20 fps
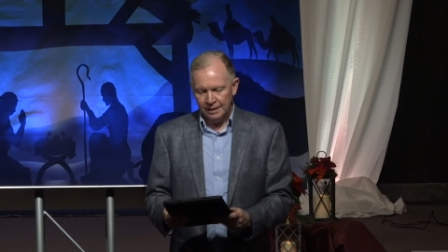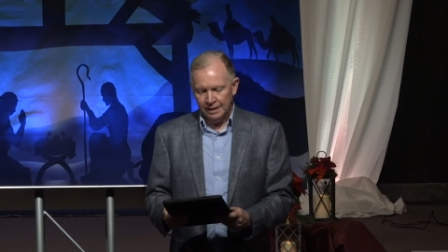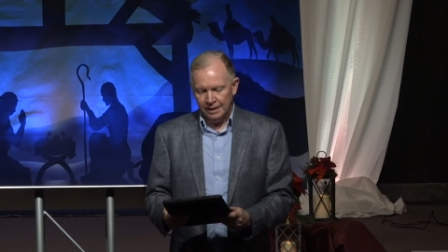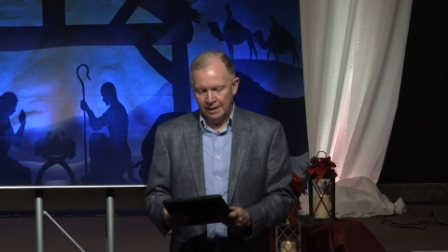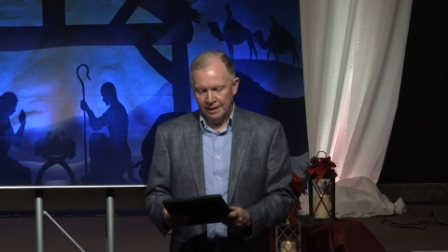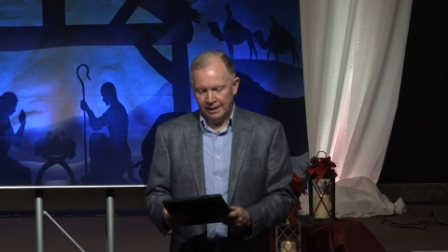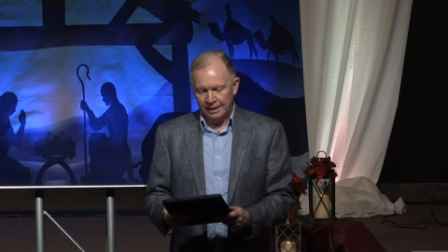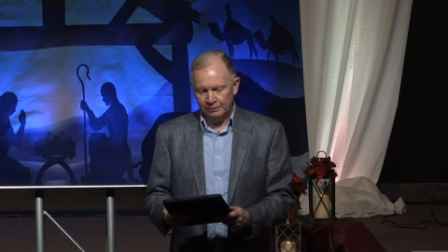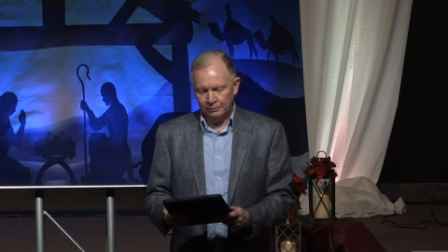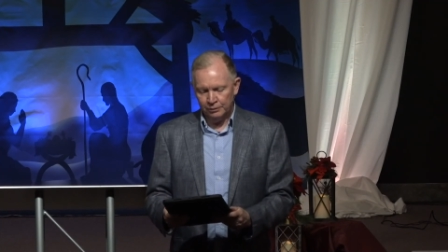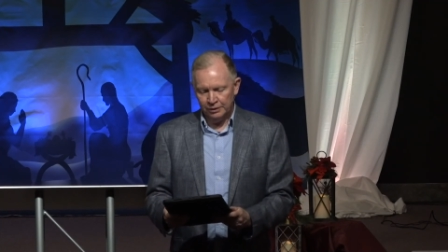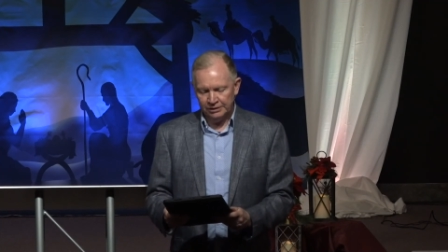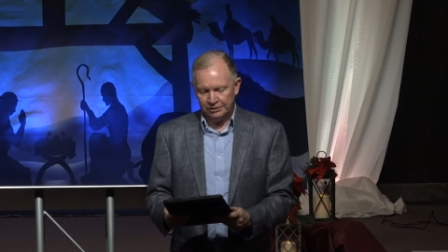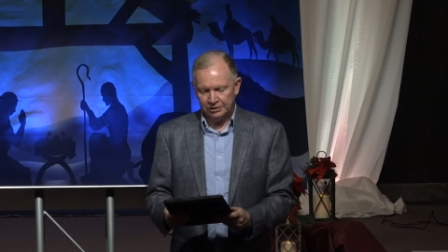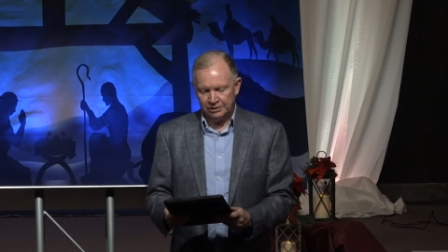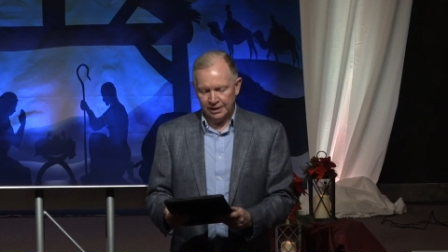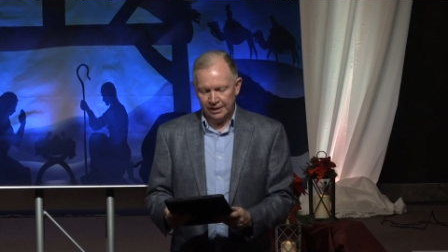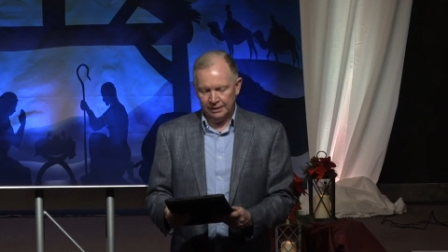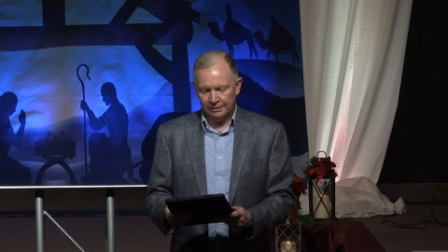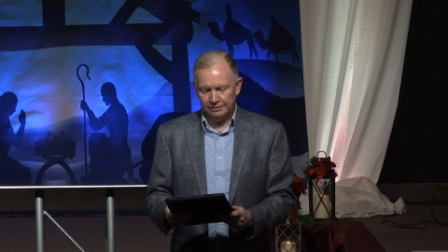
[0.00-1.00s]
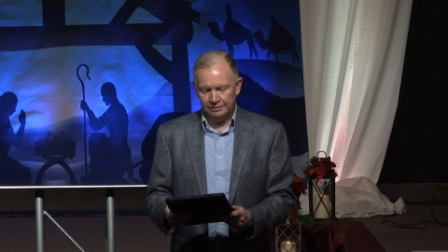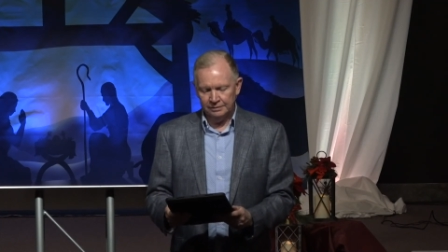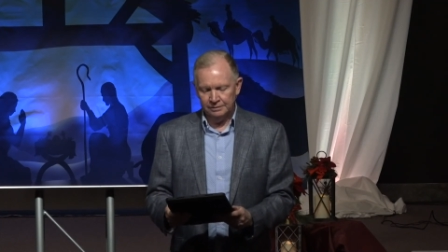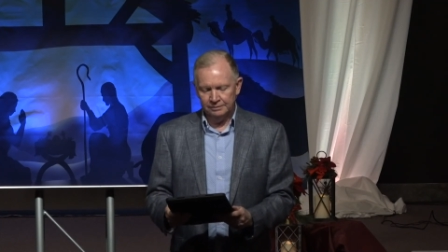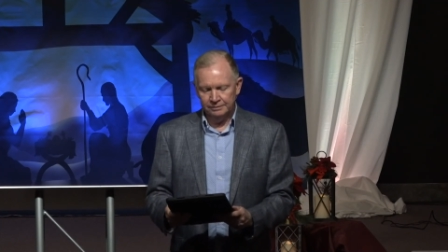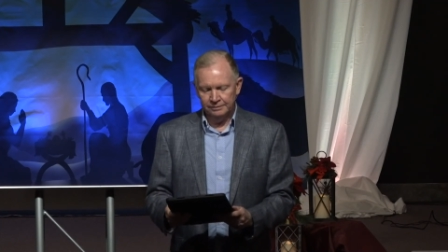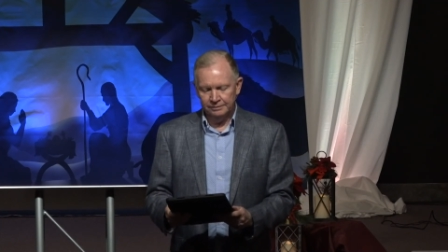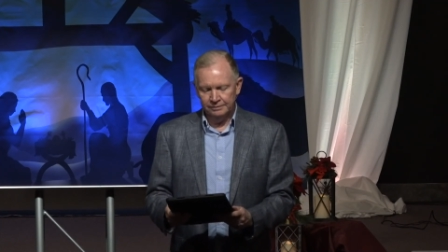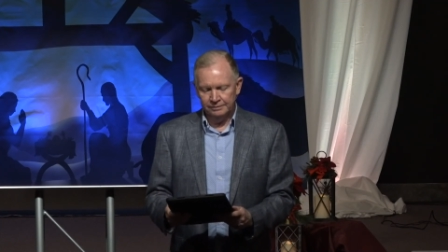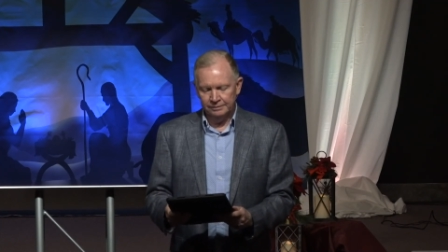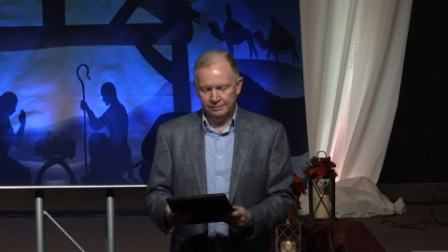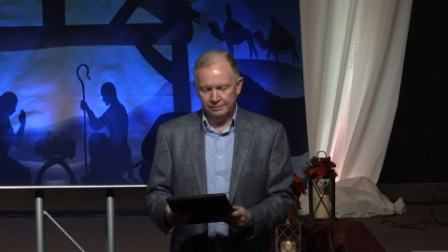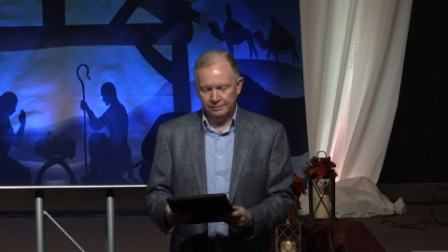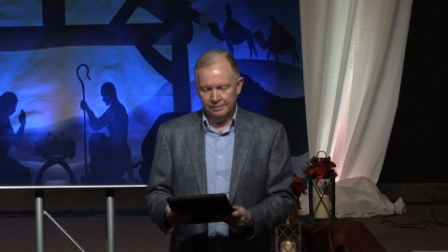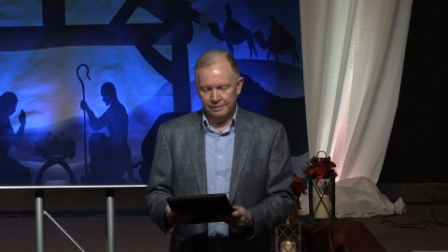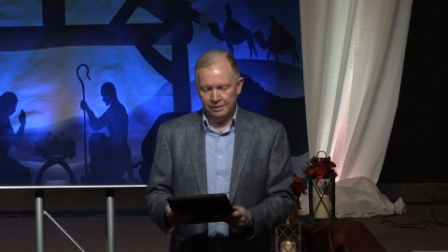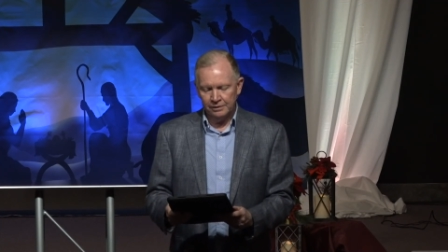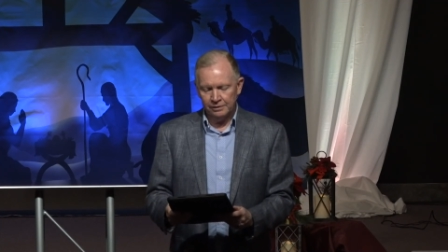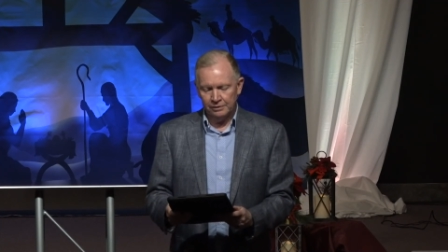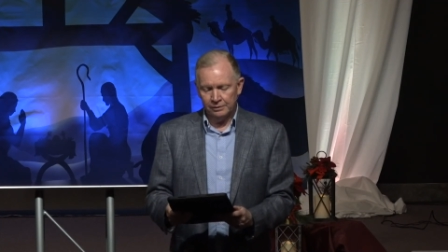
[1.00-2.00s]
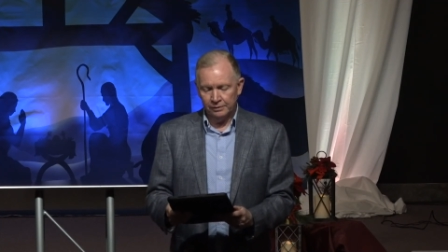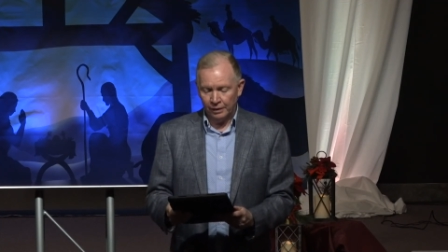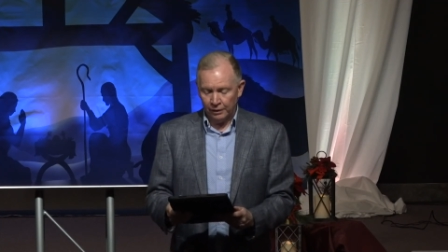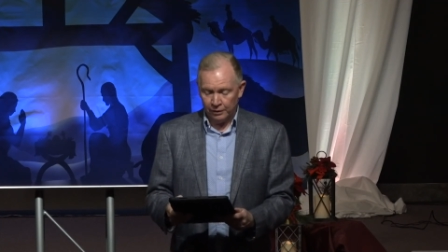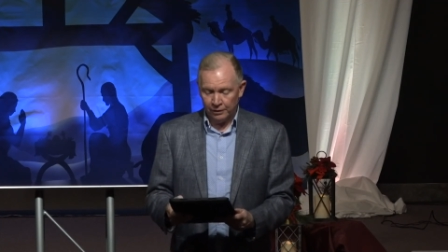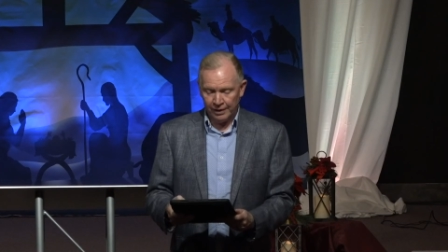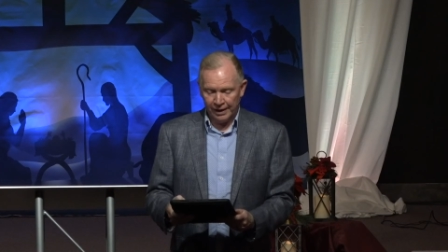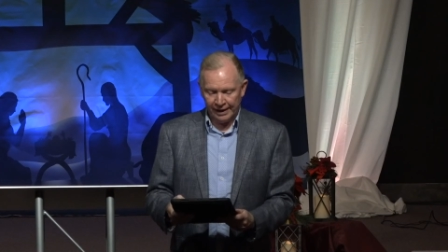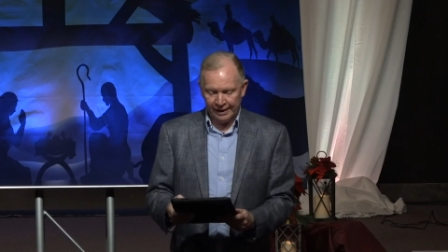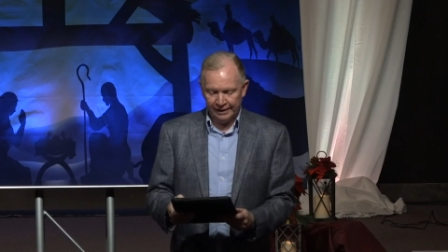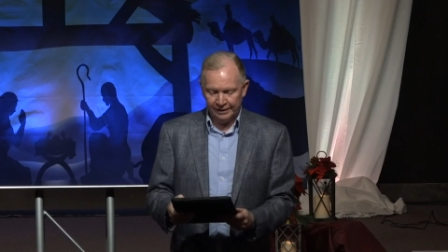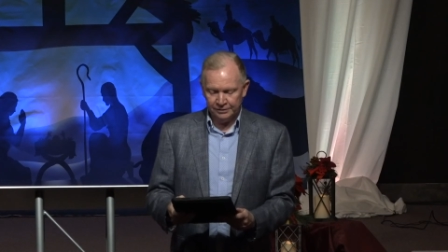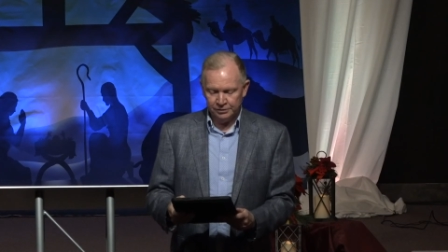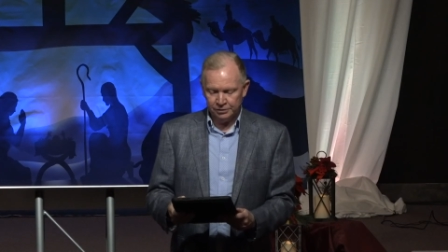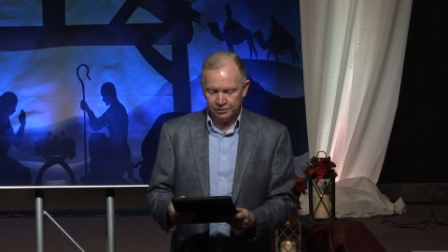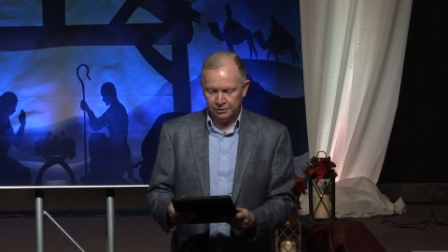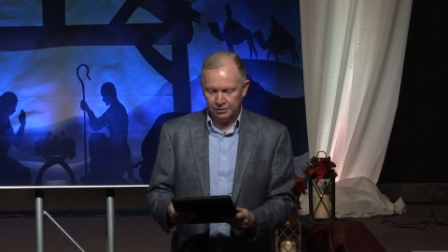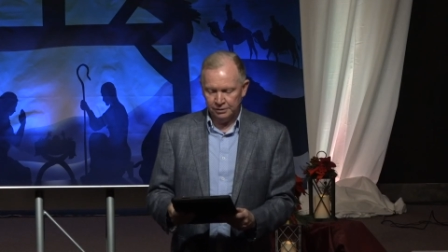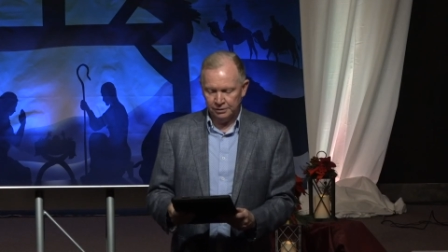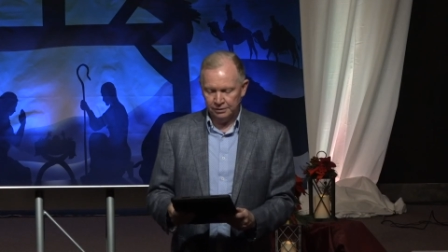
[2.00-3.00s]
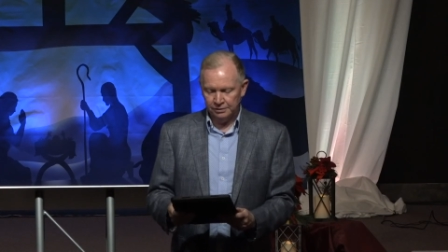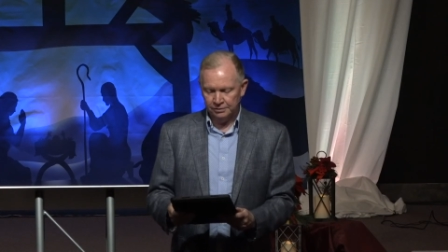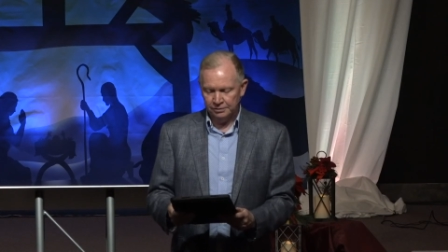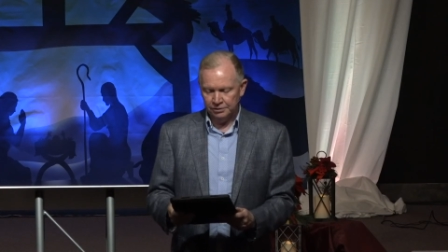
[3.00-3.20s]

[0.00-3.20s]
and reached out her hand to her.